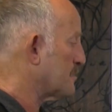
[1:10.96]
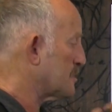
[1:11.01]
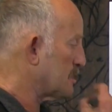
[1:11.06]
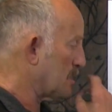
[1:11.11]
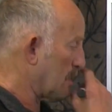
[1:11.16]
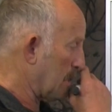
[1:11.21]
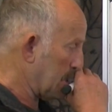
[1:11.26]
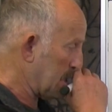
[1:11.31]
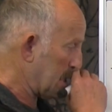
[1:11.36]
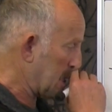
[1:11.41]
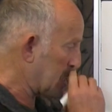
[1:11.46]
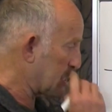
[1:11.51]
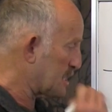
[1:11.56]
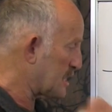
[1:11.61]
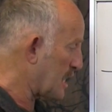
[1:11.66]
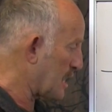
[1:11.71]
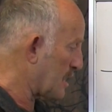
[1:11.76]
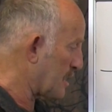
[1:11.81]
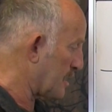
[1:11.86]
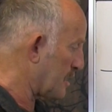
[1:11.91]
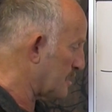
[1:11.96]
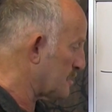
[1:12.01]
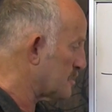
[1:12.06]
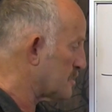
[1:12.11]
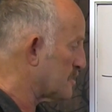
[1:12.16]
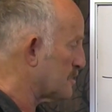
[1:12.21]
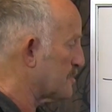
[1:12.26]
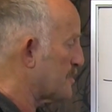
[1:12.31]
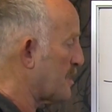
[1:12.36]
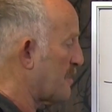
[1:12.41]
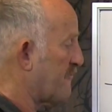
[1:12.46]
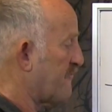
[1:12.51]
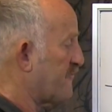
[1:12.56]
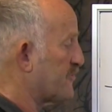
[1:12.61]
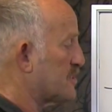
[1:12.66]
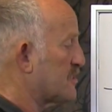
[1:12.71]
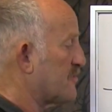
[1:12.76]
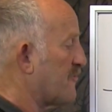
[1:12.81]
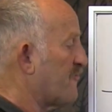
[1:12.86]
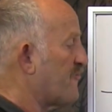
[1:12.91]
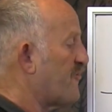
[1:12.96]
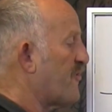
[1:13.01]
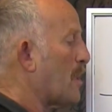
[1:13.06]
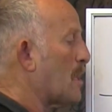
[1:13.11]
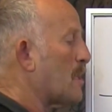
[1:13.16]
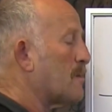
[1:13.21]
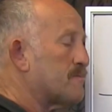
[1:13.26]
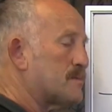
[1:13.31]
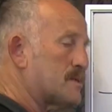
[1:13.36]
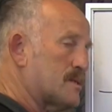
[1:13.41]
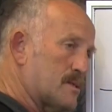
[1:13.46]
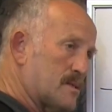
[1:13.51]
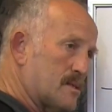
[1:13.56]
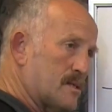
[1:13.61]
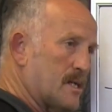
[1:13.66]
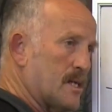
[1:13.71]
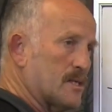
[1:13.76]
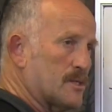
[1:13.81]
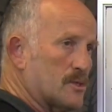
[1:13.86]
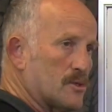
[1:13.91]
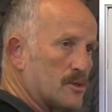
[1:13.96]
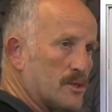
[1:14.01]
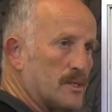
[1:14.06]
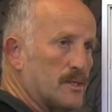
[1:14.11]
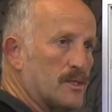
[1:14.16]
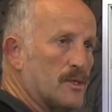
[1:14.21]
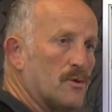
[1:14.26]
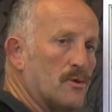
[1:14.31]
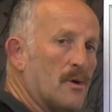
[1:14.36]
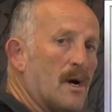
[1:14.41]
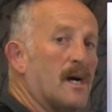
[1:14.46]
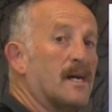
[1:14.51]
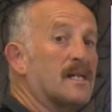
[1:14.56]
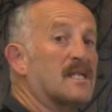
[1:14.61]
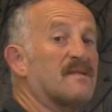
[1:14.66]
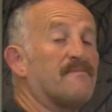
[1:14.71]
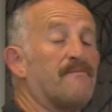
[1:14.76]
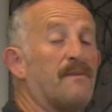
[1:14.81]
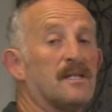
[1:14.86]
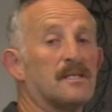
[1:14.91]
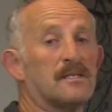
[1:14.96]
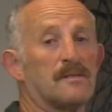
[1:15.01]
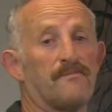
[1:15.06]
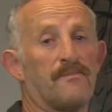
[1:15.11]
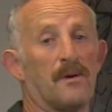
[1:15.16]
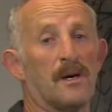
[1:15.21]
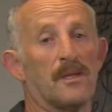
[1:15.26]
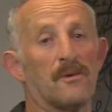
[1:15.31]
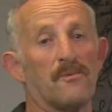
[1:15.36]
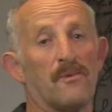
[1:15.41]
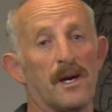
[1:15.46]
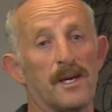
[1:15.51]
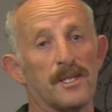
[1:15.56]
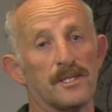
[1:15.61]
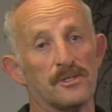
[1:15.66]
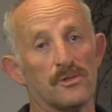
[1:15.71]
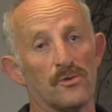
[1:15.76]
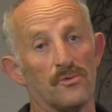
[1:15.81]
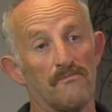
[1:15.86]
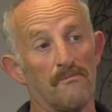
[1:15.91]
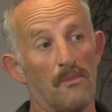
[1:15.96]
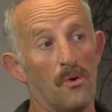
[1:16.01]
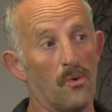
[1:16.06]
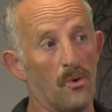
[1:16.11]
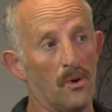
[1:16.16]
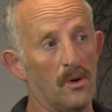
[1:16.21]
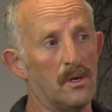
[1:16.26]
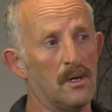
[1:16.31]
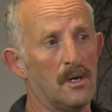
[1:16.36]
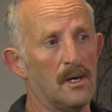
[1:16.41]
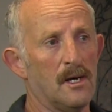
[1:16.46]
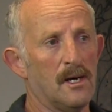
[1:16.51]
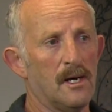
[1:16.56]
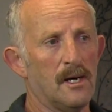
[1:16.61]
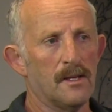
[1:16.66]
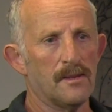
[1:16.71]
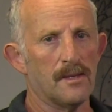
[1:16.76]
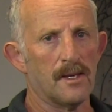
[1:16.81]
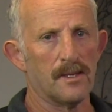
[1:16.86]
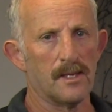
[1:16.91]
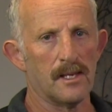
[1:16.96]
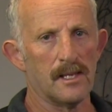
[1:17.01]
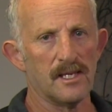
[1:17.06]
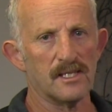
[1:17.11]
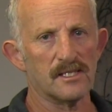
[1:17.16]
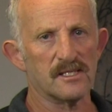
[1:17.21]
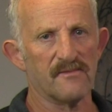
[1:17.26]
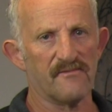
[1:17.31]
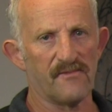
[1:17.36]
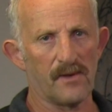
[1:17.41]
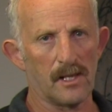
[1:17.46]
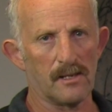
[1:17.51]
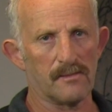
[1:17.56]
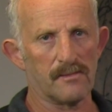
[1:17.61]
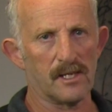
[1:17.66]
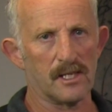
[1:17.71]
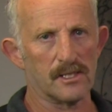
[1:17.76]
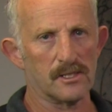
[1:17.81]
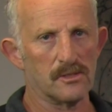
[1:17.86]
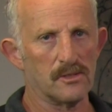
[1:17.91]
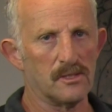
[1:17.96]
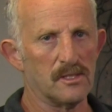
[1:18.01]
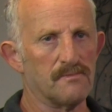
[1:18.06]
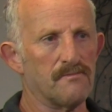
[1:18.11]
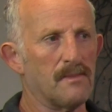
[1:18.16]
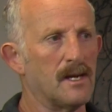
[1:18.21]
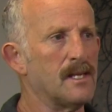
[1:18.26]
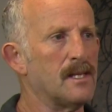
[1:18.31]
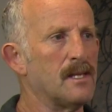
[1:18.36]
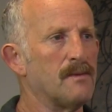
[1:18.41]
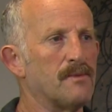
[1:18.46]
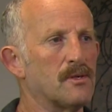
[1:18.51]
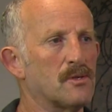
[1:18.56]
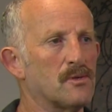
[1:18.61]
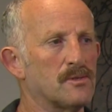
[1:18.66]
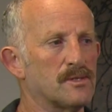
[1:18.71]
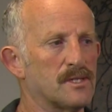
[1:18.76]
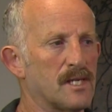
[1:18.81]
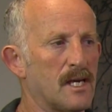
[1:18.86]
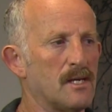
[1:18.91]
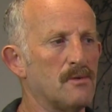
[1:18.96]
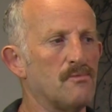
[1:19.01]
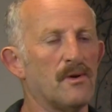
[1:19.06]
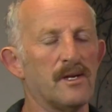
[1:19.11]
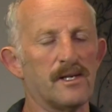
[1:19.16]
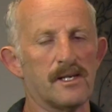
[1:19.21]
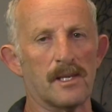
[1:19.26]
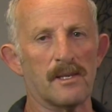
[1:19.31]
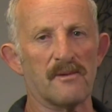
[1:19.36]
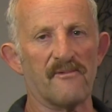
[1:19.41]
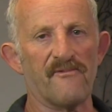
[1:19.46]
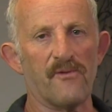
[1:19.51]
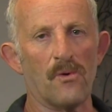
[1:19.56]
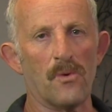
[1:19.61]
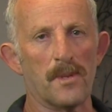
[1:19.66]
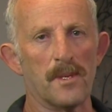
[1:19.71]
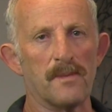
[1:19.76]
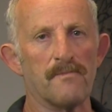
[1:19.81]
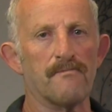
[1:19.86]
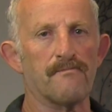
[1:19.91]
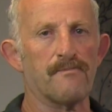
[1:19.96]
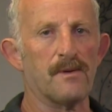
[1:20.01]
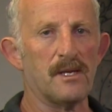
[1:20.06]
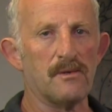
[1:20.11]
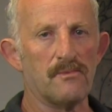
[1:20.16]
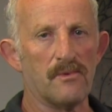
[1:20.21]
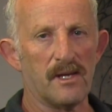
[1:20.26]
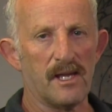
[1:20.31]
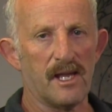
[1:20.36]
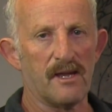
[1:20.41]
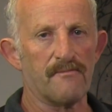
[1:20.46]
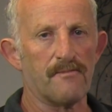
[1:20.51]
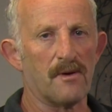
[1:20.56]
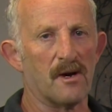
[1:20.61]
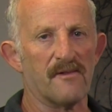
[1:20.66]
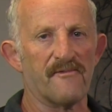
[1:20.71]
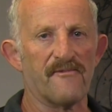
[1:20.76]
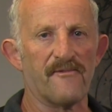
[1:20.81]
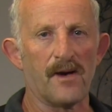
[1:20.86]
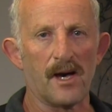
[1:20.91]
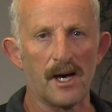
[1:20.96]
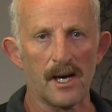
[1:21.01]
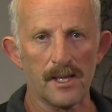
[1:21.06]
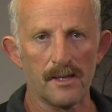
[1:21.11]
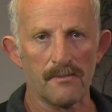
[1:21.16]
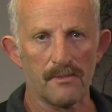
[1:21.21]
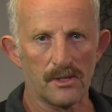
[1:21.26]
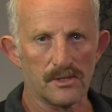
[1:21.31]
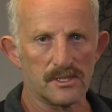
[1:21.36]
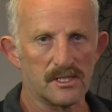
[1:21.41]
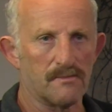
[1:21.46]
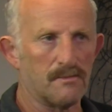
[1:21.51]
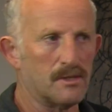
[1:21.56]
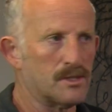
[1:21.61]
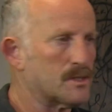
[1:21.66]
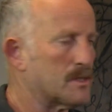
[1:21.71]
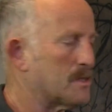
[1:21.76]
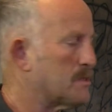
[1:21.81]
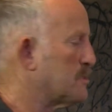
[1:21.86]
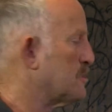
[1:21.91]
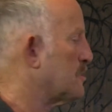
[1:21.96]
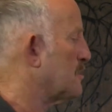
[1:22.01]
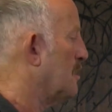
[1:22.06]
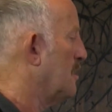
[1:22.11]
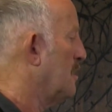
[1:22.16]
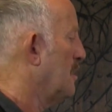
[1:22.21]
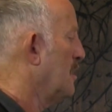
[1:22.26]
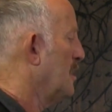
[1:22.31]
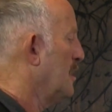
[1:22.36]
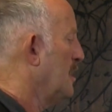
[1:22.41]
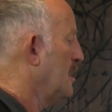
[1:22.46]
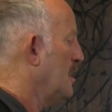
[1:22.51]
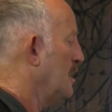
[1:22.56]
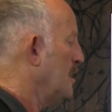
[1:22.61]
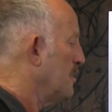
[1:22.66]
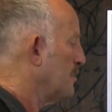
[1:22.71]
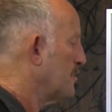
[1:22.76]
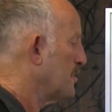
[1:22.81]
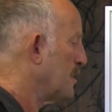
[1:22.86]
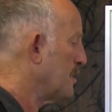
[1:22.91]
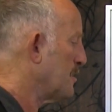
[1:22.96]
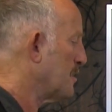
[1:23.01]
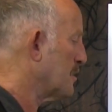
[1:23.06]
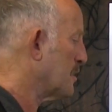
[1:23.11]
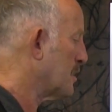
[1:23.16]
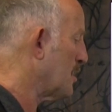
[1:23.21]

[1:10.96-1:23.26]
science is telling us is that for developed countries, who are expected, by the way, to do more than the less developed countries, mainly because A, we can afford it, and B, we have by far the most emissions, then the